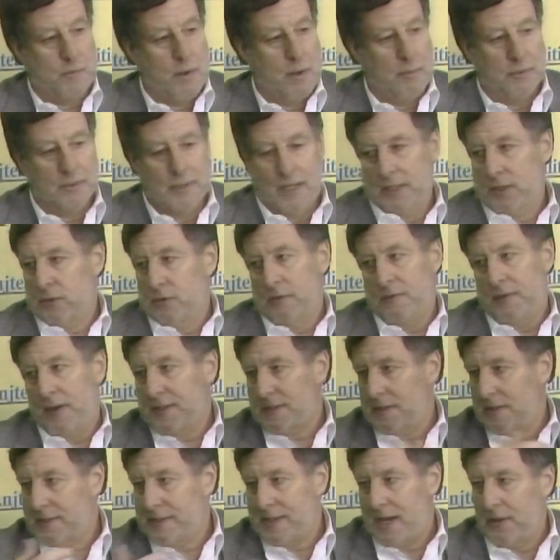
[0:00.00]
people not to
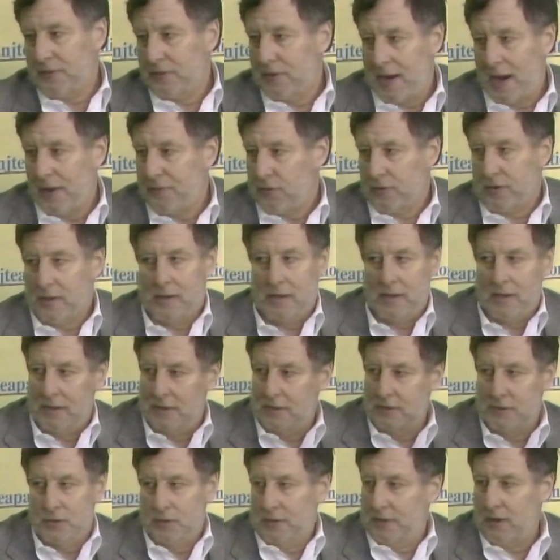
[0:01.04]
invest in South
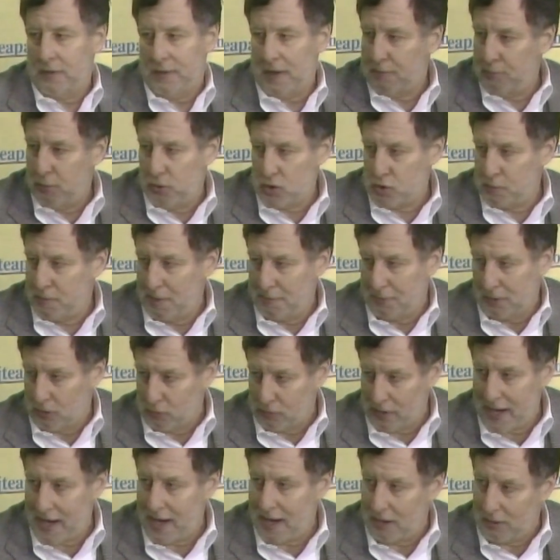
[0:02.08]
Africa, and they push people
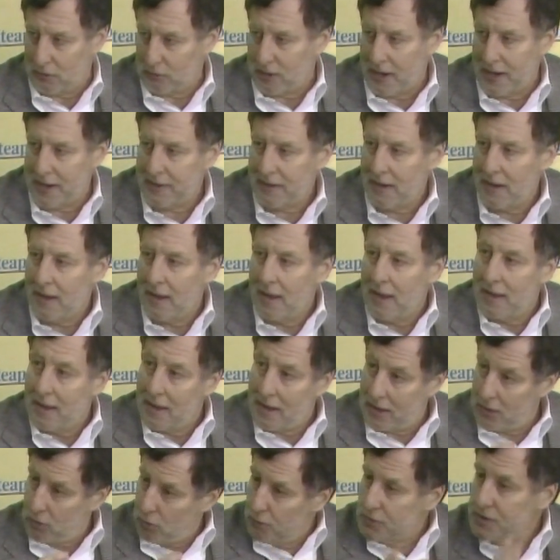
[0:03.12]
around, right?
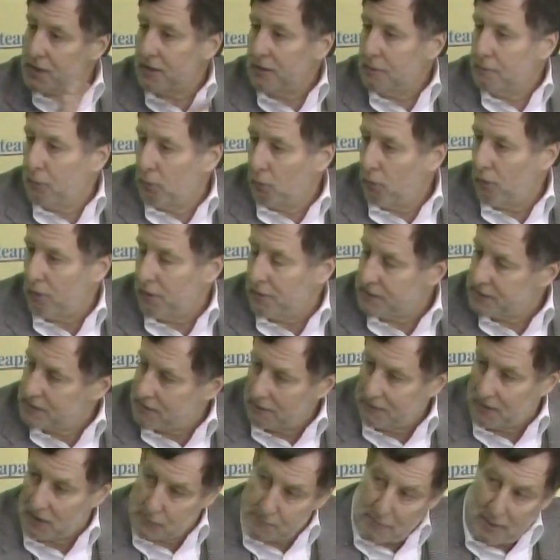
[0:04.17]
And who's on the boards
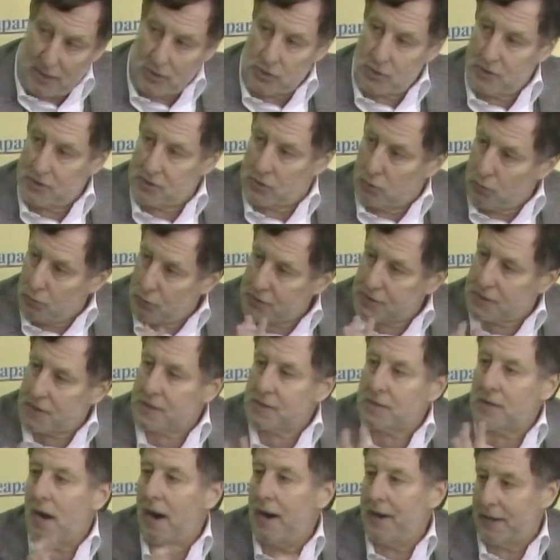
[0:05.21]
of these pensions? Who's
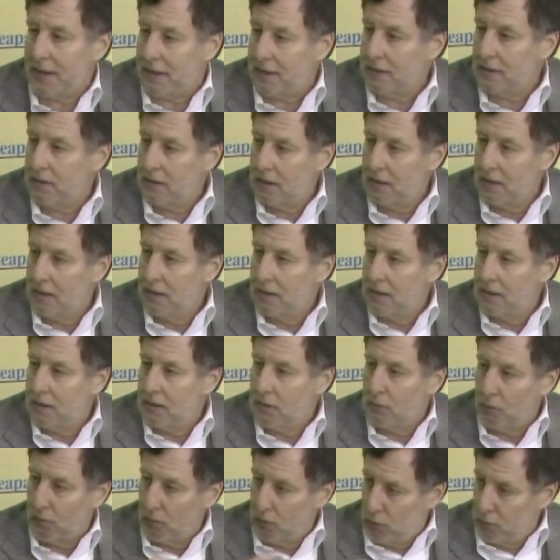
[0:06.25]
deciding
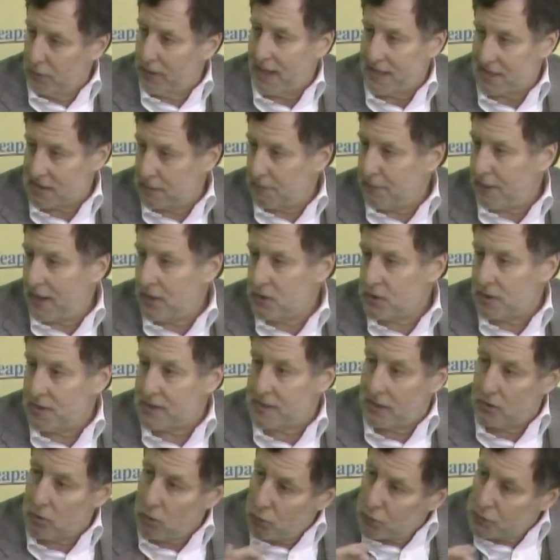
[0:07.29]
who gets the
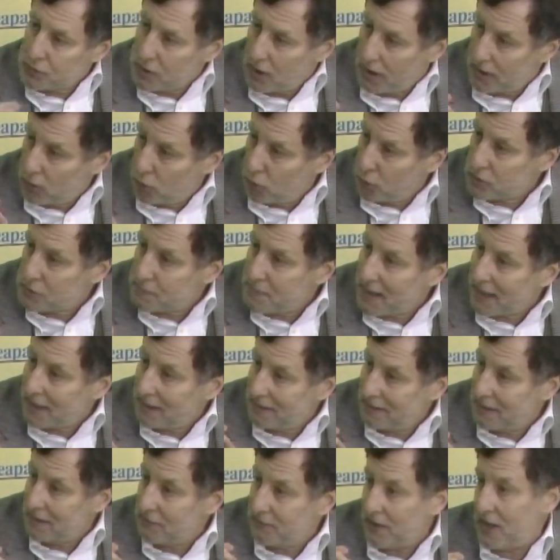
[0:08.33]
pensions, and who's
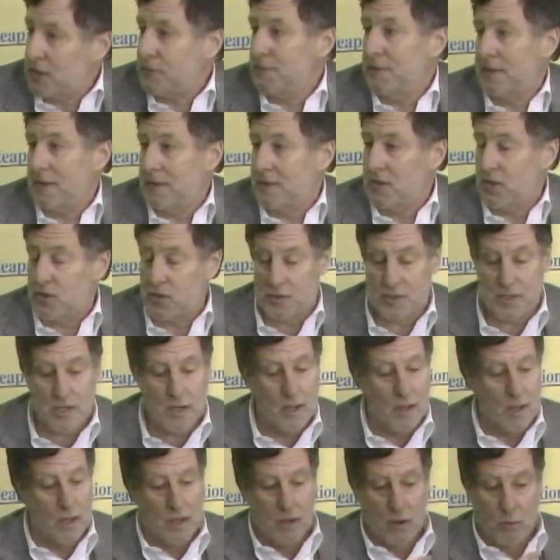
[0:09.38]
making the investment decisions?
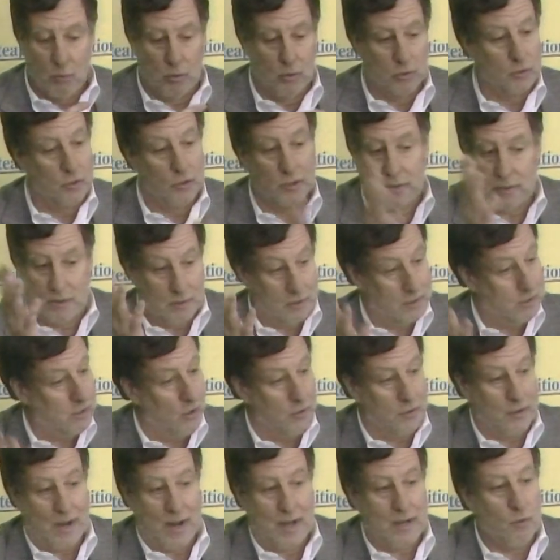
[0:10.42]
Well,
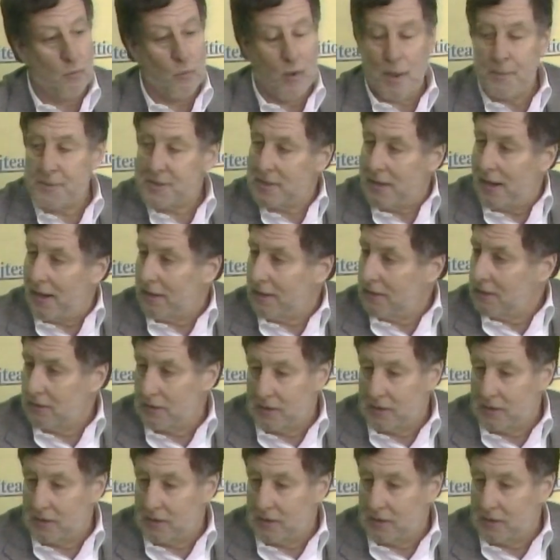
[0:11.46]
go to any website,